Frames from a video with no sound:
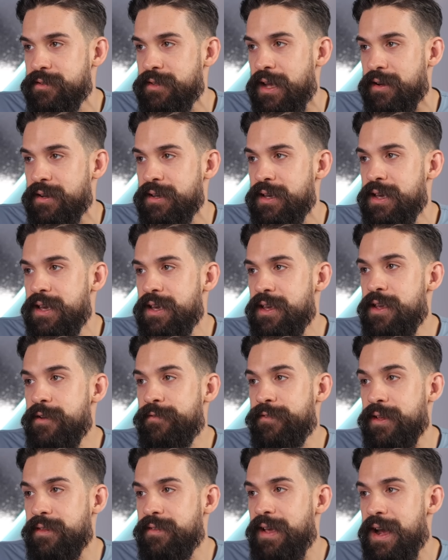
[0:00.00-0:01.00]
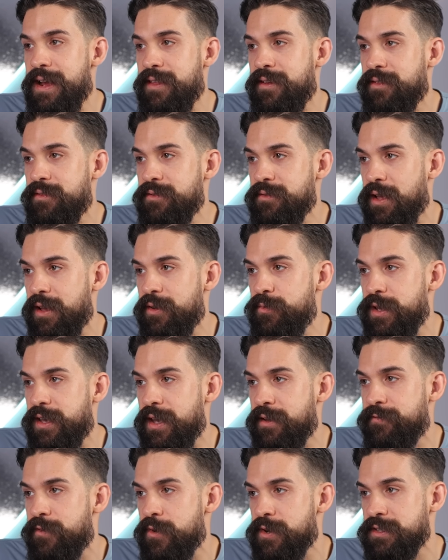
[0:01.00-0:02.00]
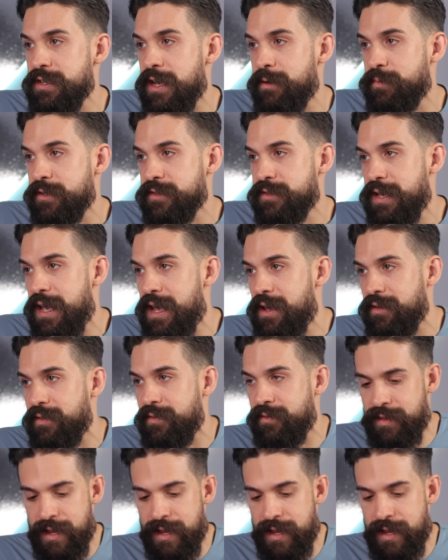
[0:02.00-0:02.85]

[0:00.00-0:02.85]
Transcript: Now, here for the title, uh, we can, for example, say,